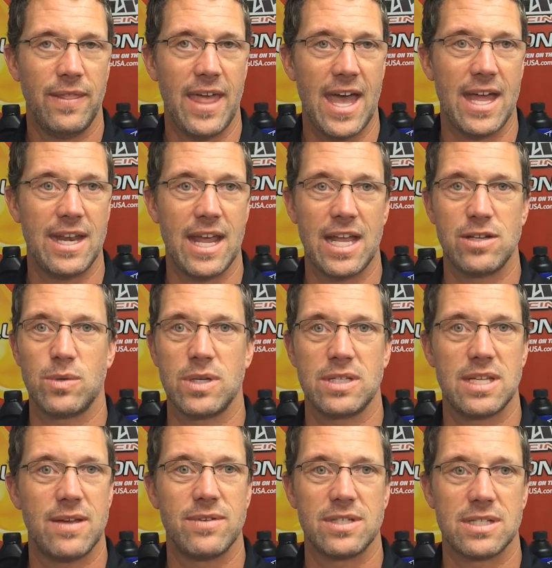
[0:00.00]
that
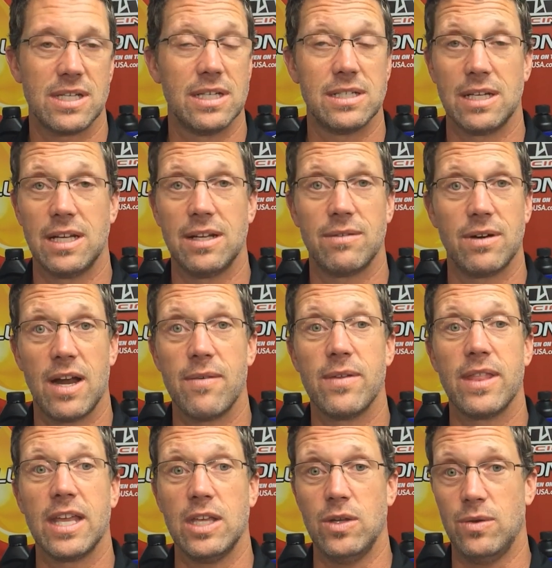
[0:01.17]
927 is going to deliver
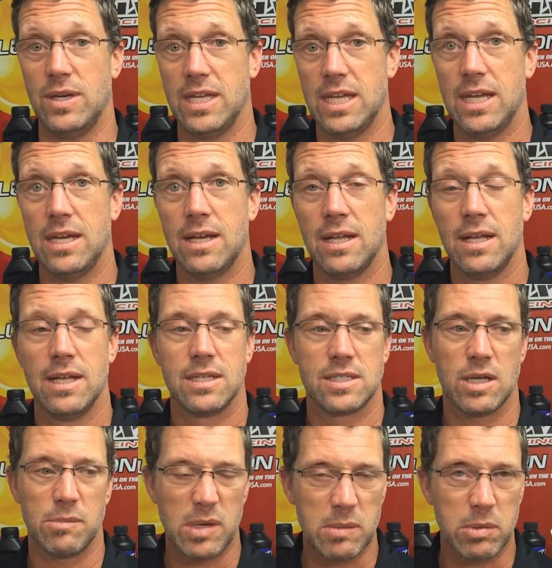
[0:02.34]
everything you need.
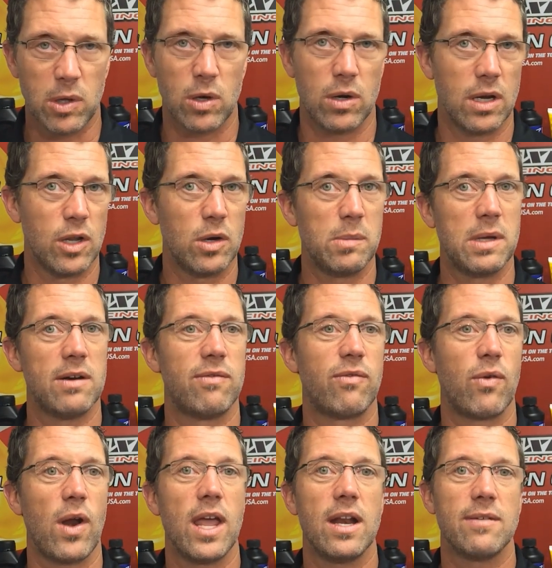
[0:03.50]
Some people are a little bit
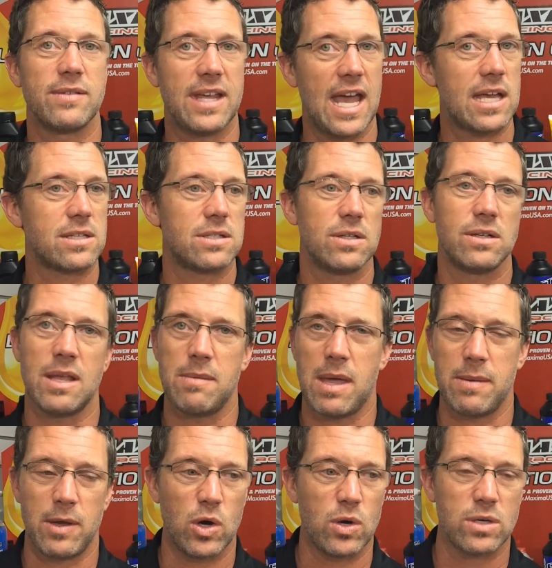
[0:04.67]
afraid of Caster. They
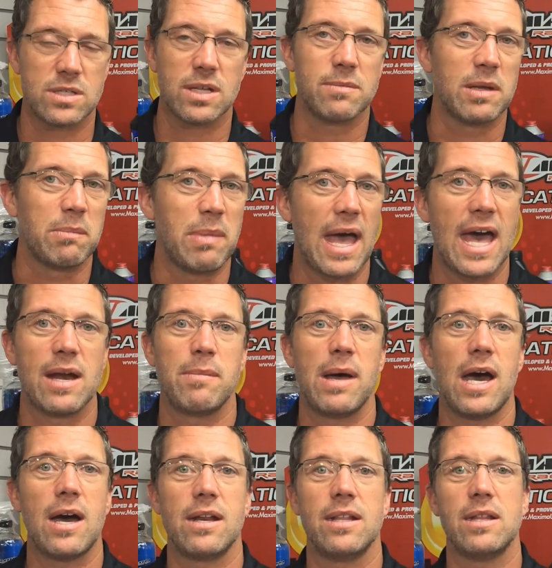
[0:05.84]
maybe heard something bad
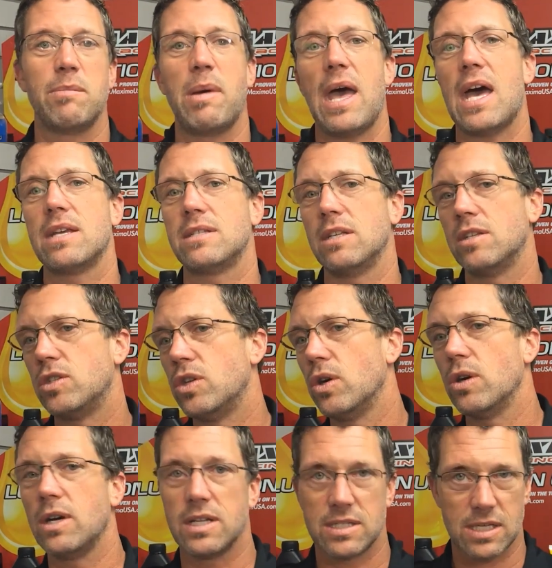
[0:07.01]
about it in the past. It's
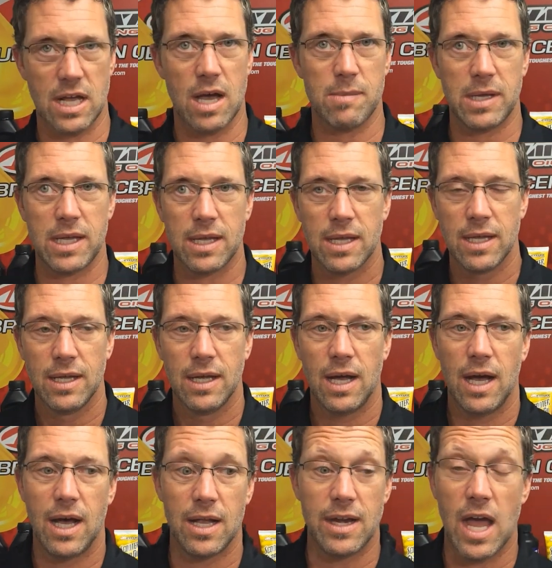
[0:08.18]
dirty, it's gummy.
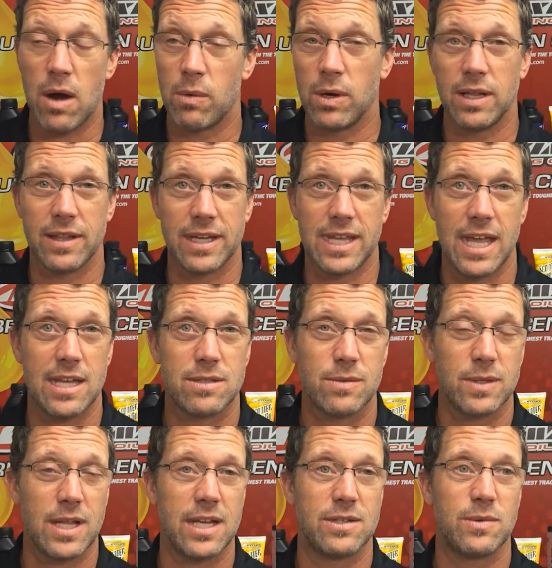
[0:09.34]
Not really the case
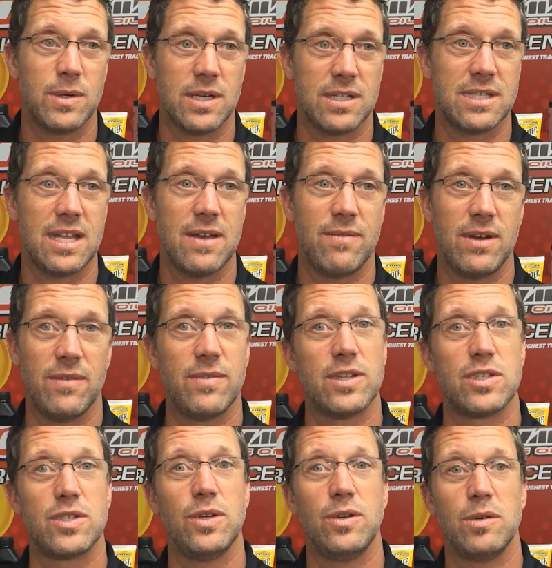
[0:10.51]
with 927 if
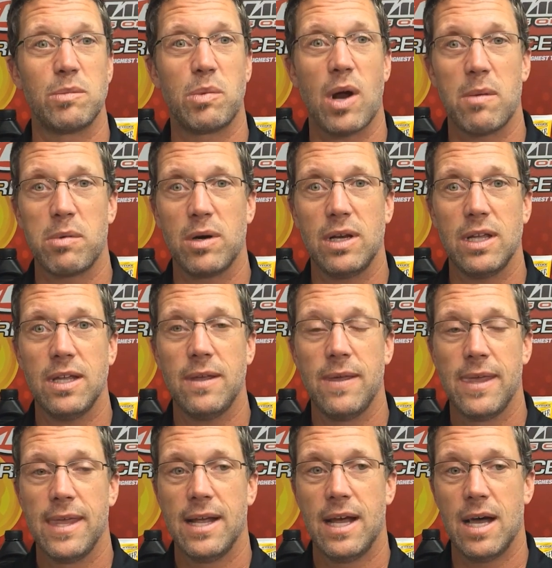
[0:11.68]
it's tuned properly.
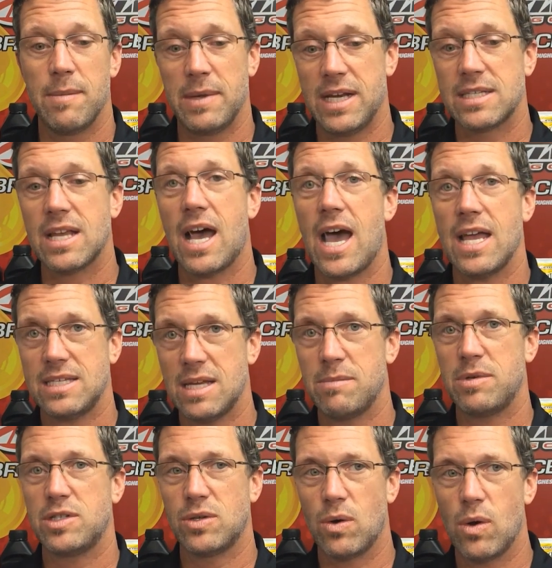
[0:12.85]
It is a high
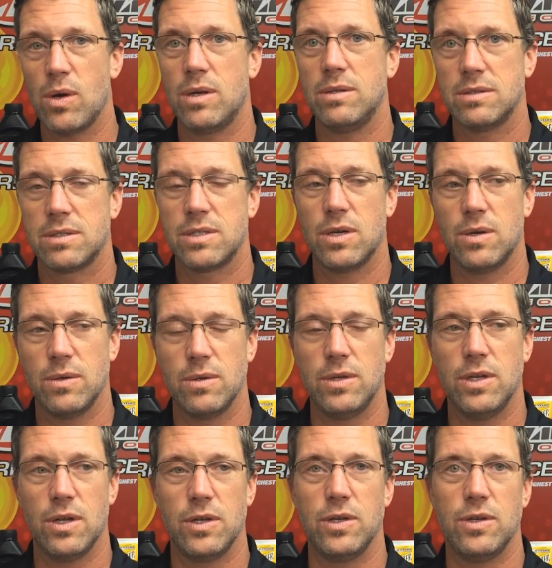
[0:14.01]
temperature oil, so
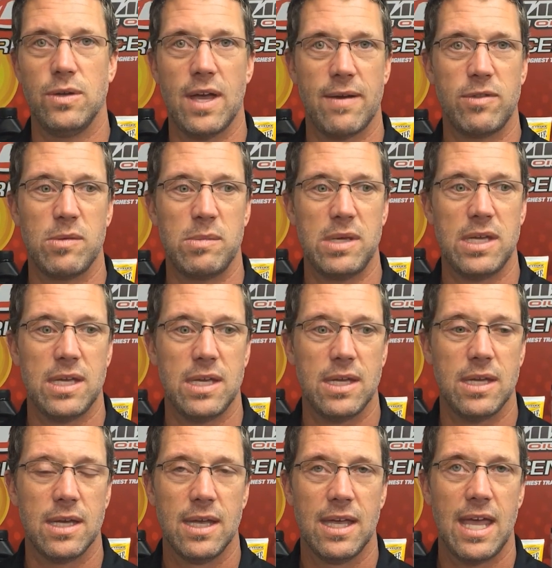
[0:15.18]
you do have to
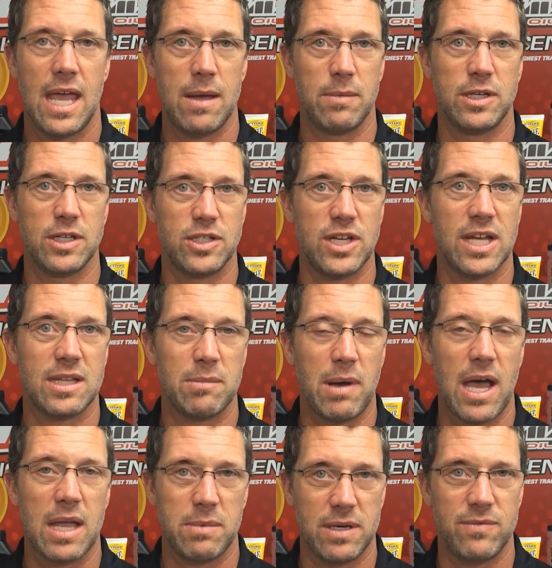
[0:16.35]
be able to jet the
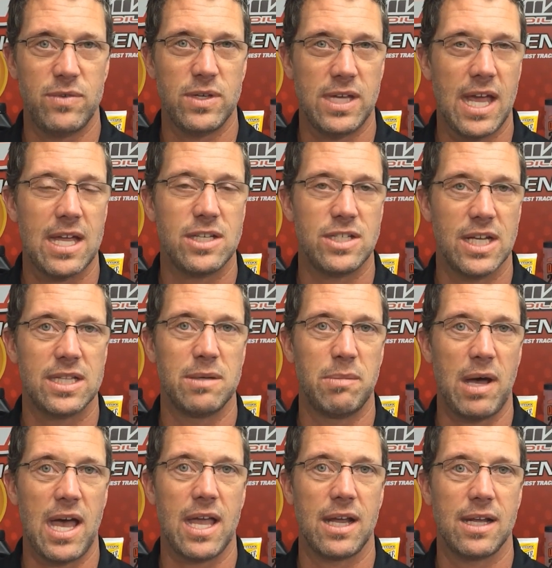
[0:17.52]
bike, but if you can jet the
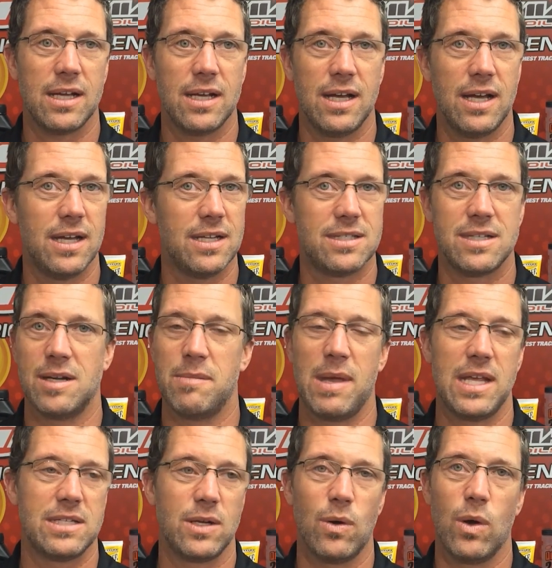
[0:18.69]
bike, it's an
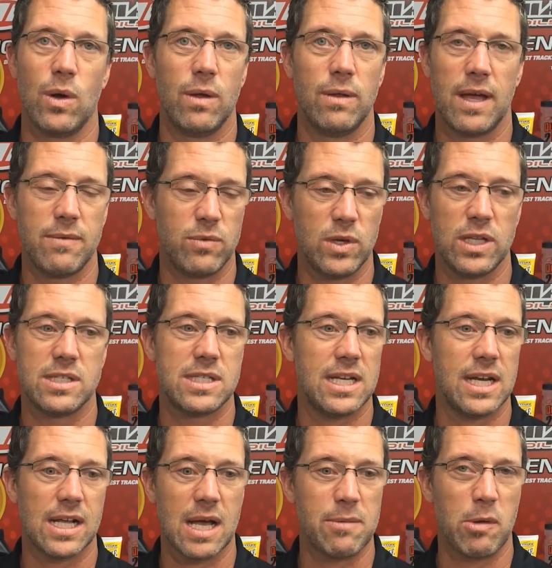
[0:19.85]
amazing oil. I've really
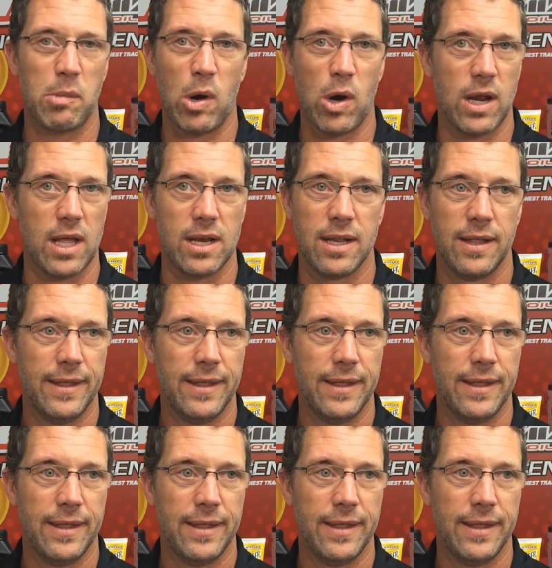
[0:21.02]
seen it come apart at